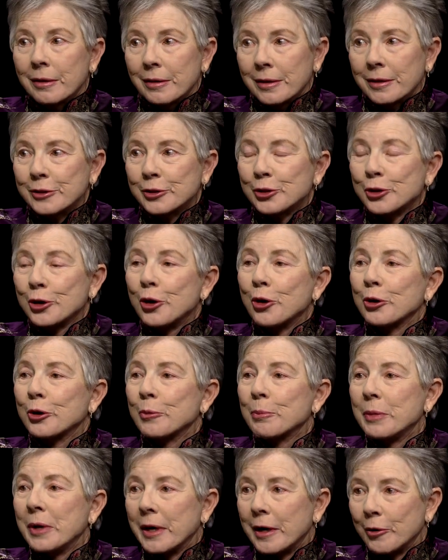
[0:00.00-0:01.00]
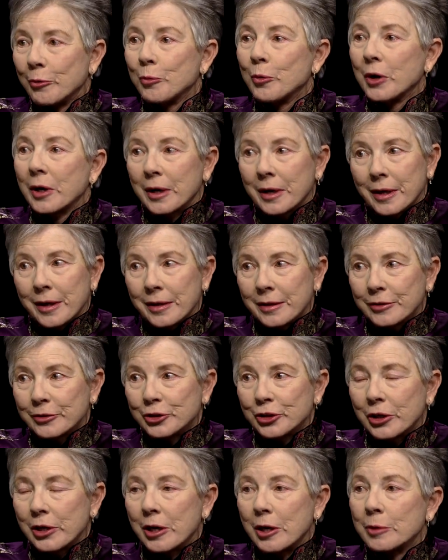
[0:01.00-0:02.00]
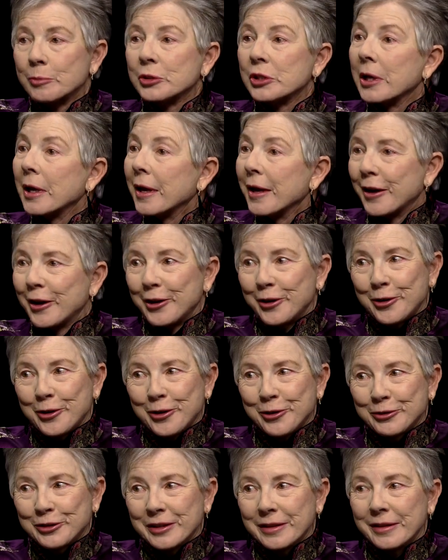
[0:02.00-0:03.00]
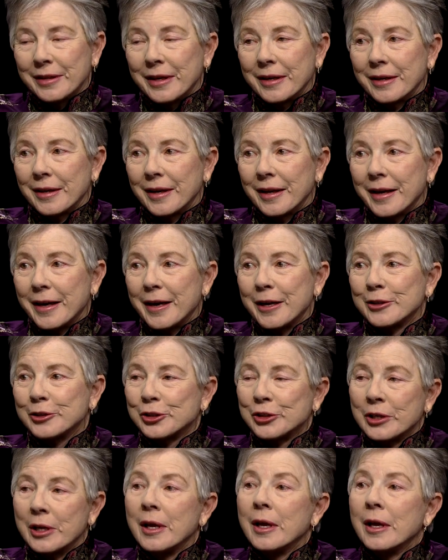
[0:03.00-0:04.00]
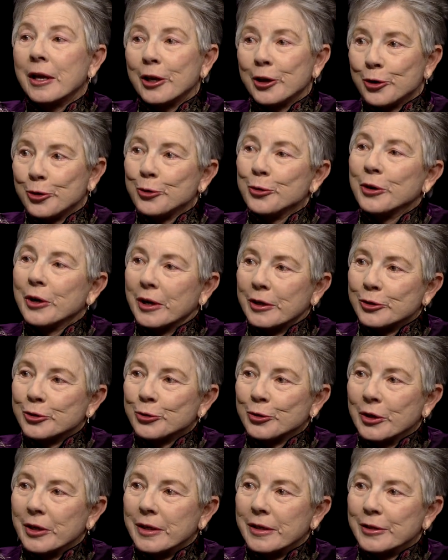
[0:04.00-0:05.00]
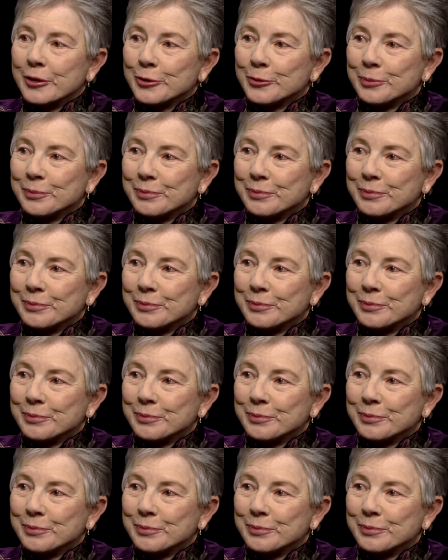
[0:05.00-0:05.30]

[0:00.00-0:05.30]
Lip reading: let's talk about what kind of jobs, how long did they last, and who got trained.